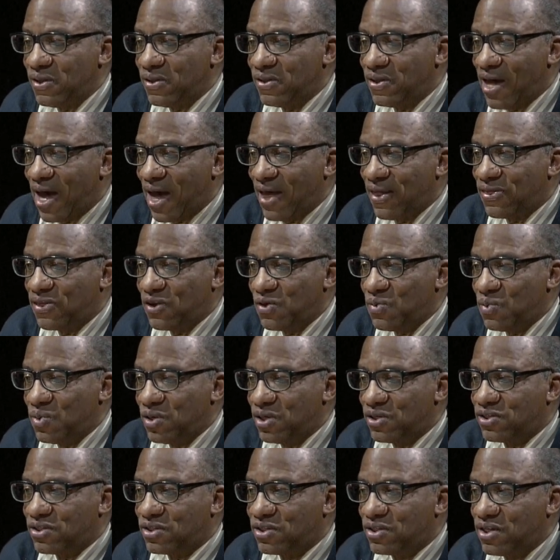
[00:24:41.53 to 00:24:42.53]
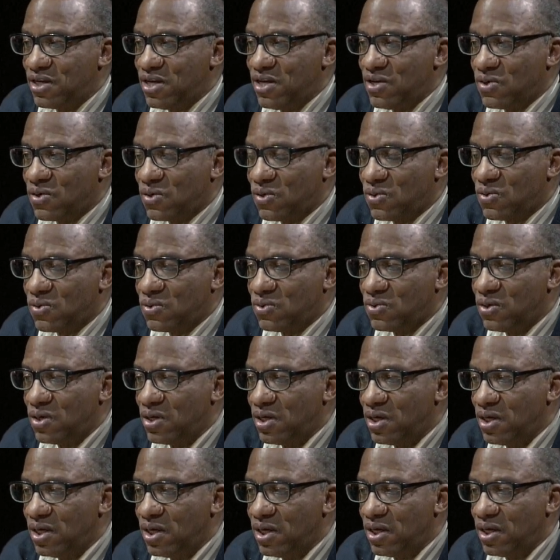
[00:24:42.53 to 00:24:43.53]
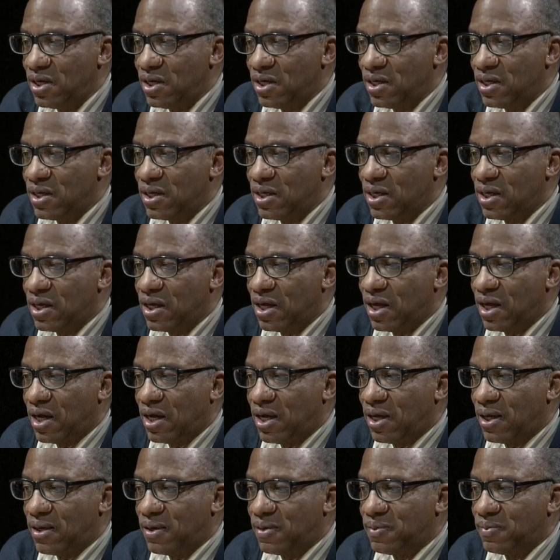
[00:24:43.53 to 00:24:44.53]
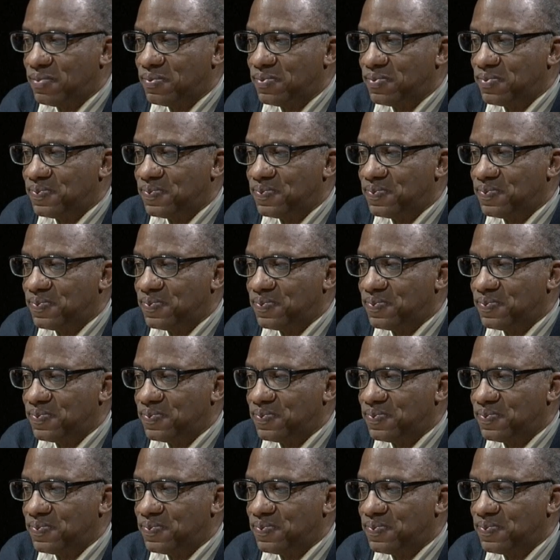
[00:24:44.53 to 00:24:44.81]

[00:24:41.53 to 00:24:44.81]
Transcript: that there was still um,